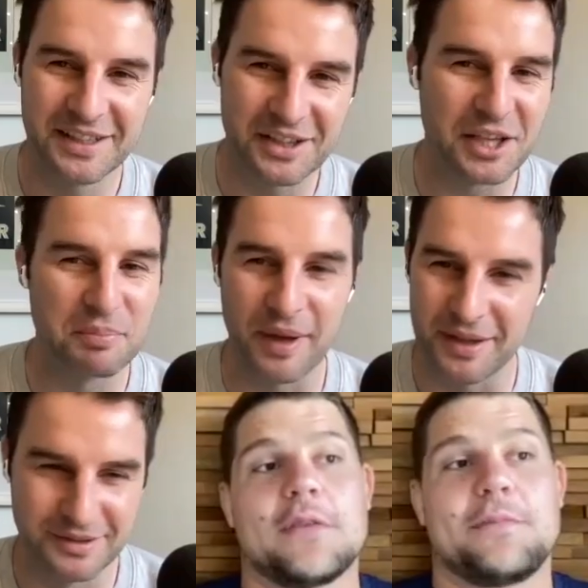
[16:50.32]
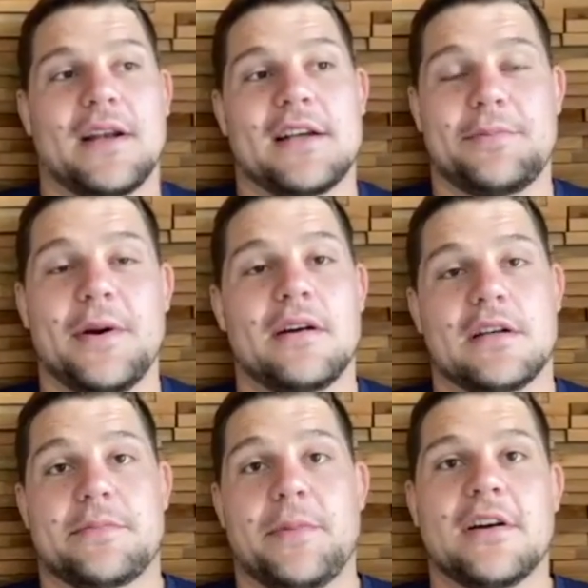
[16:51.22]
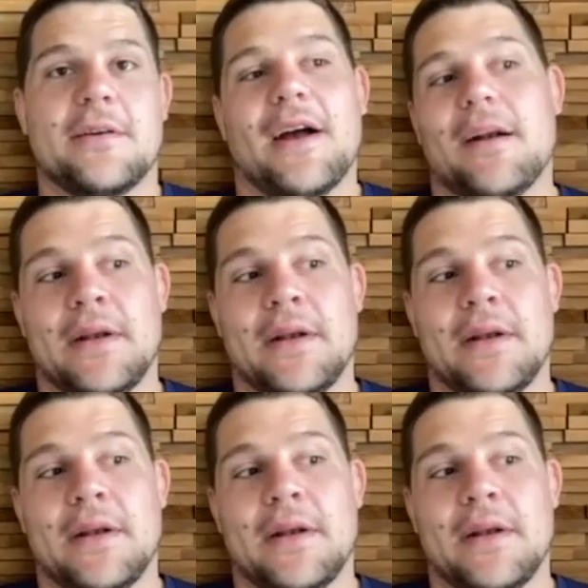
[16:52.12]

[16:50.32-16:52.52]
Clickbait. No, but I spoke I spoke about